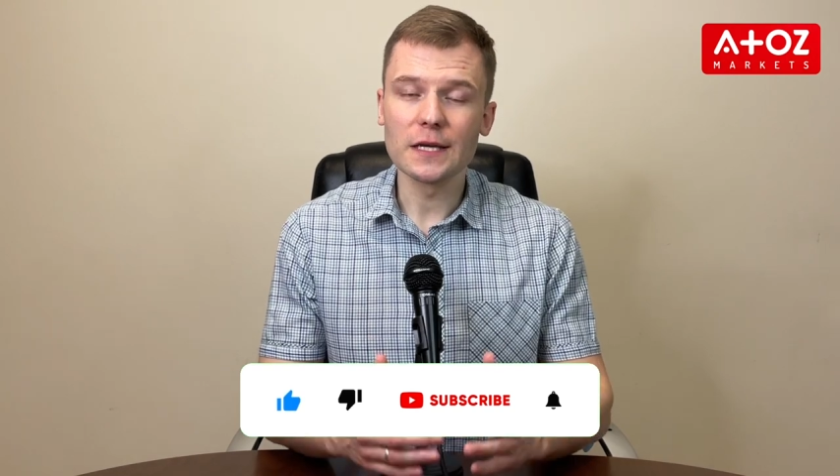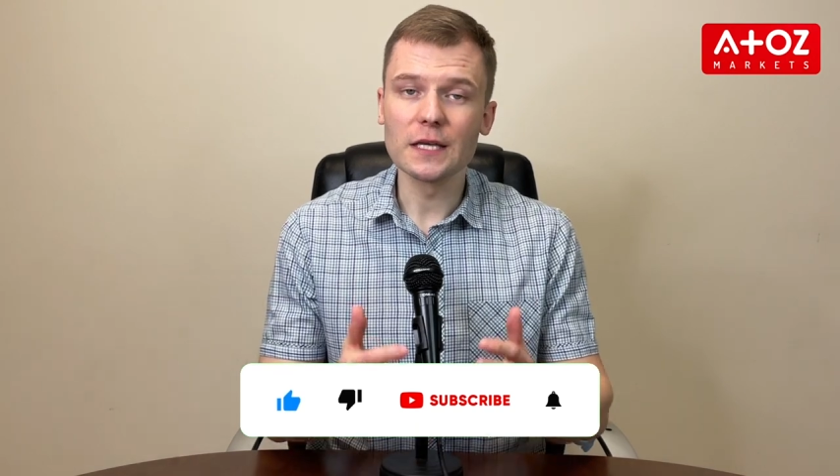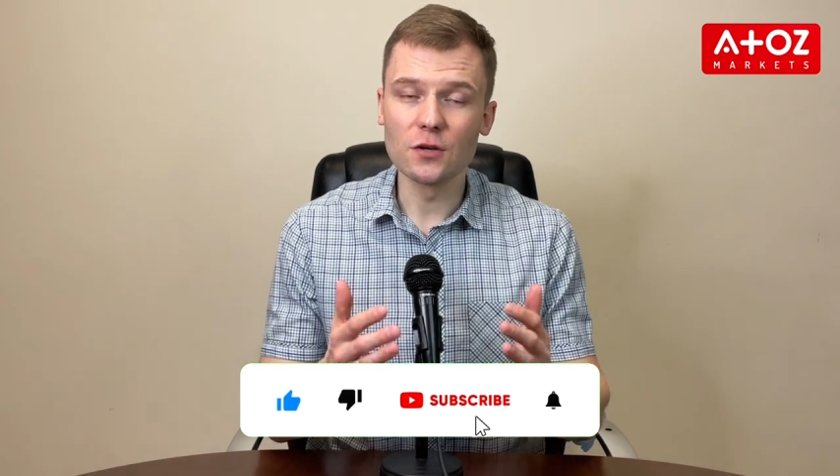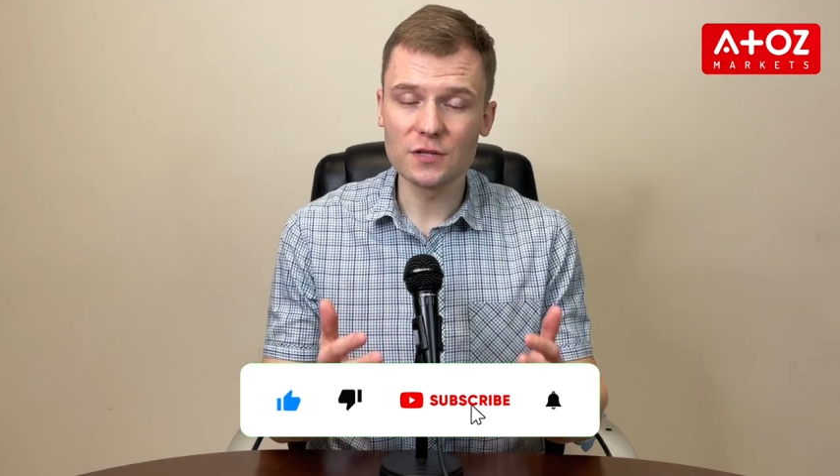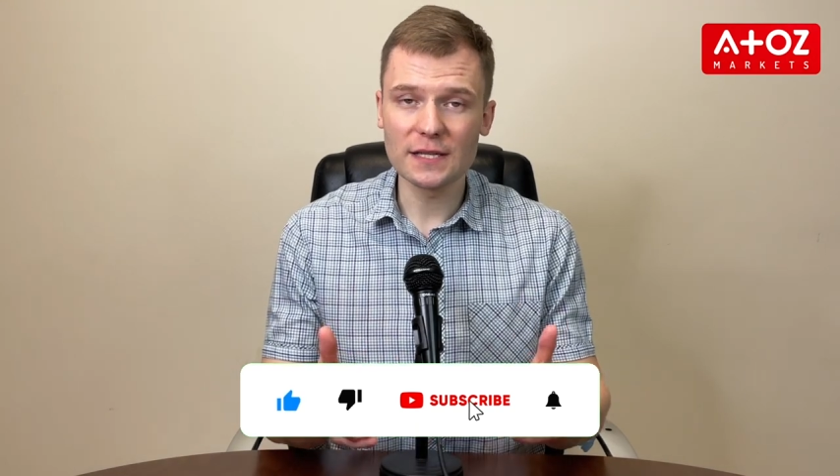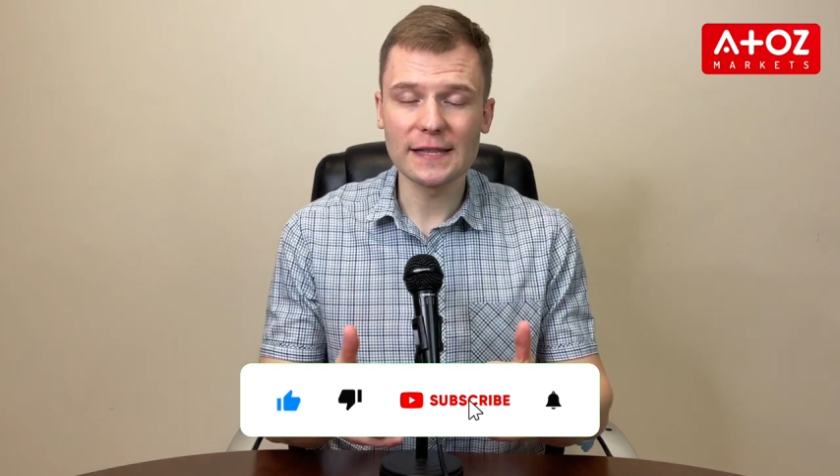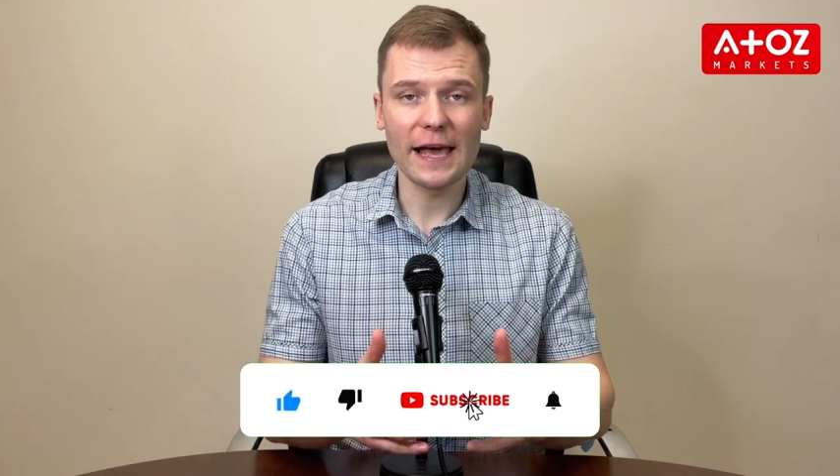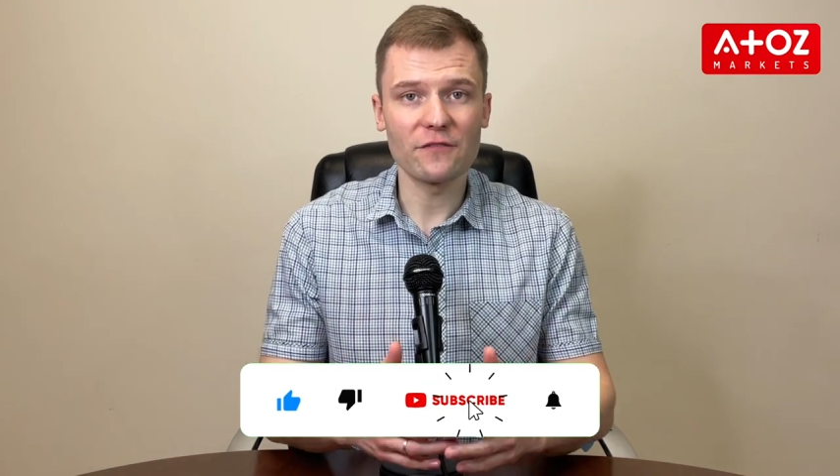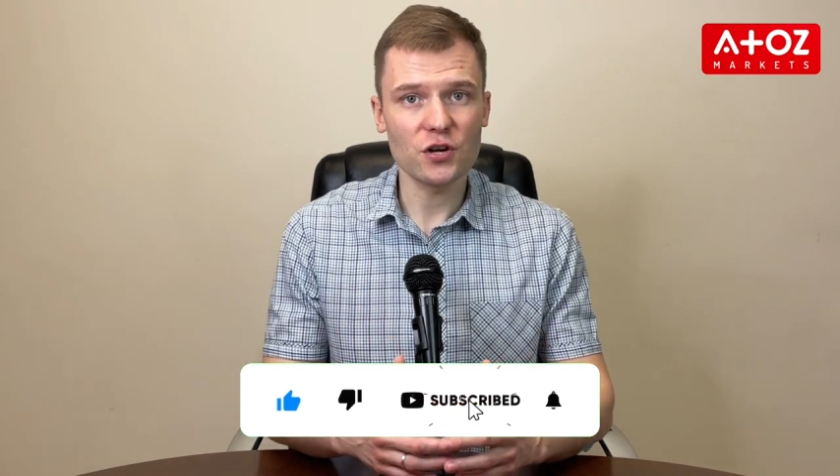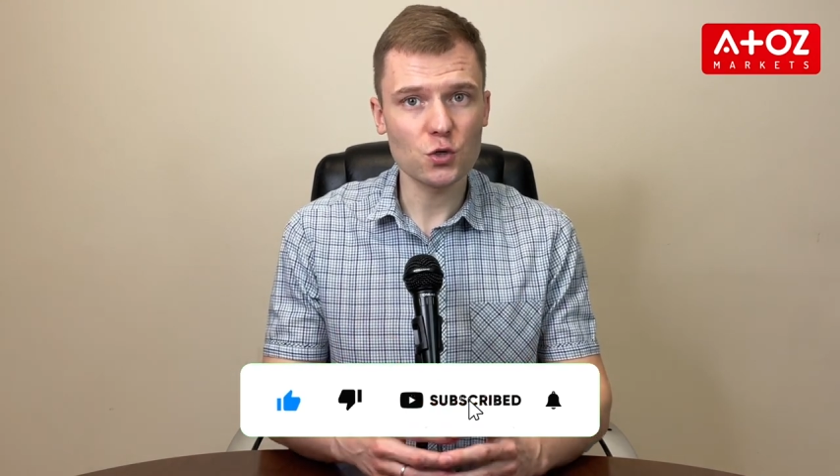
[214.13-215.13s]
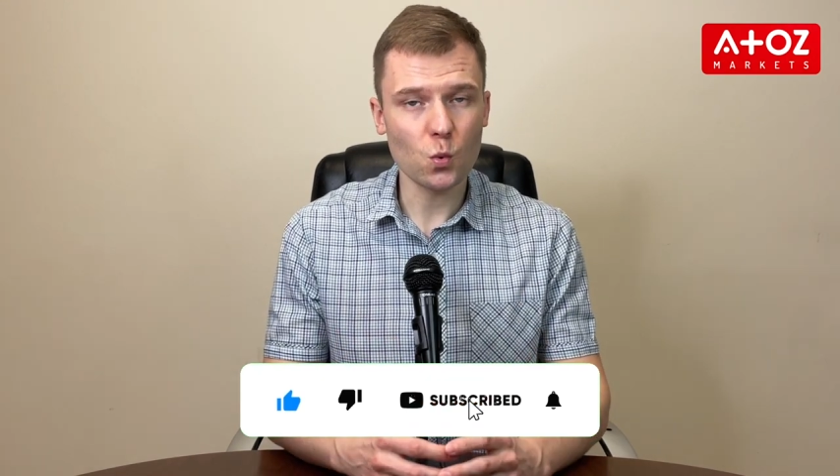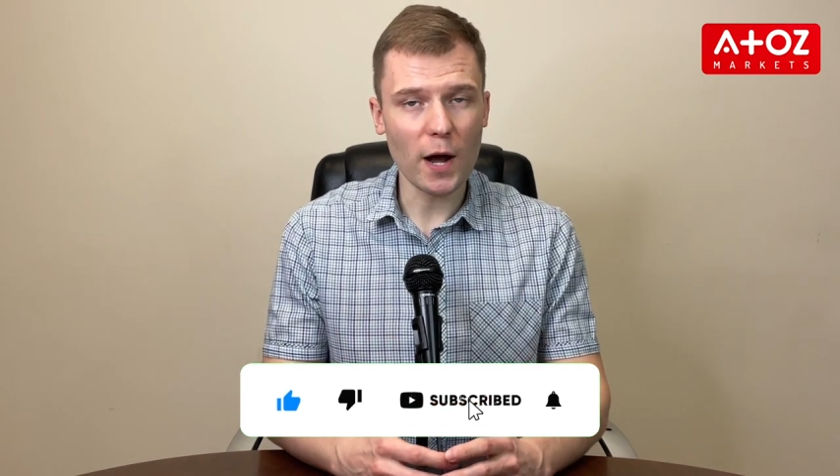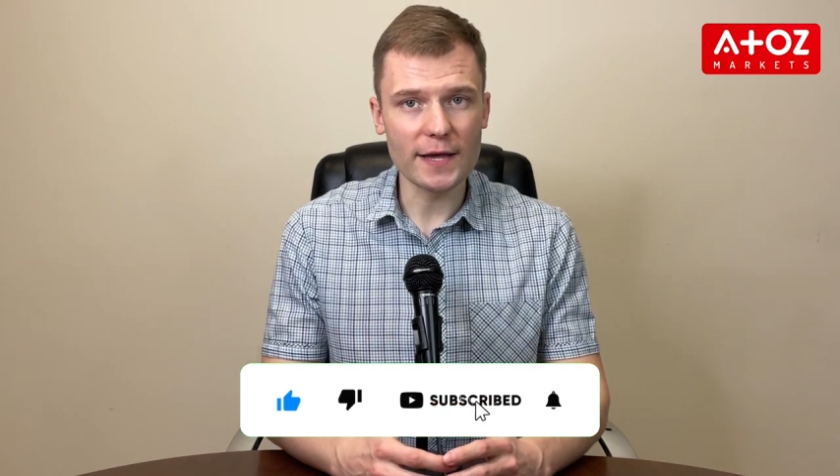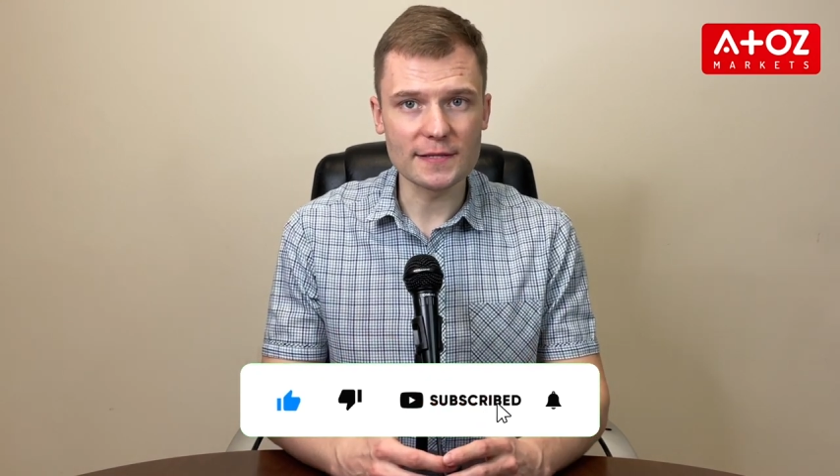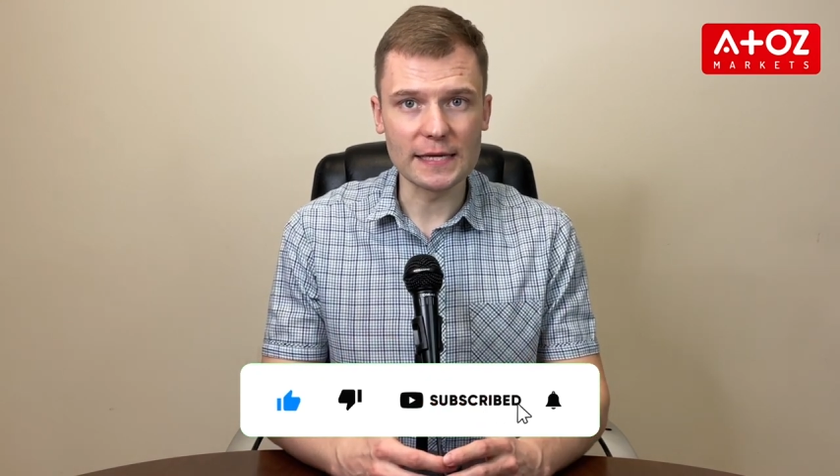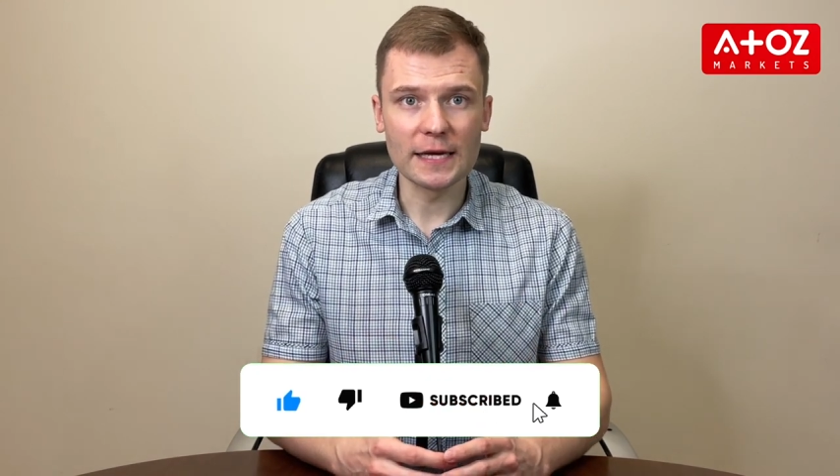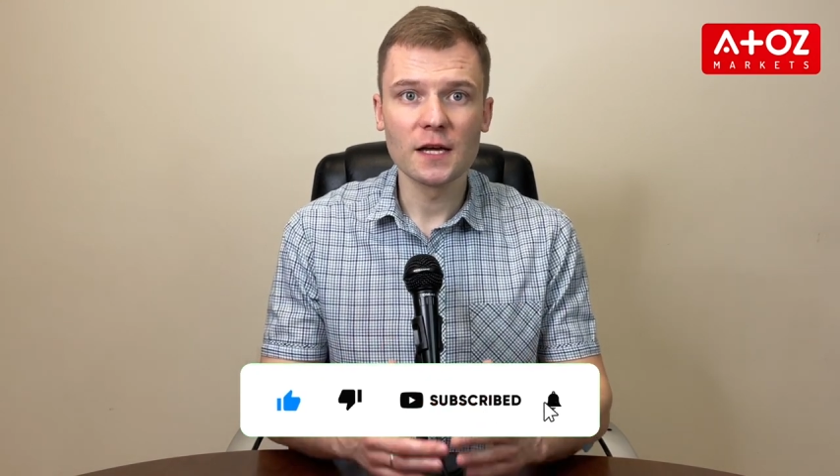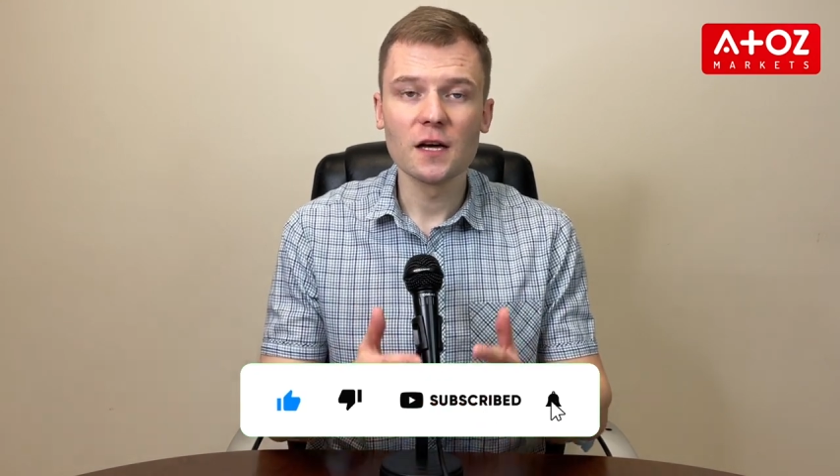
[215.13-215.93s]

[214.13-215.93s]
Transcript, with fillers: using leverage wisely,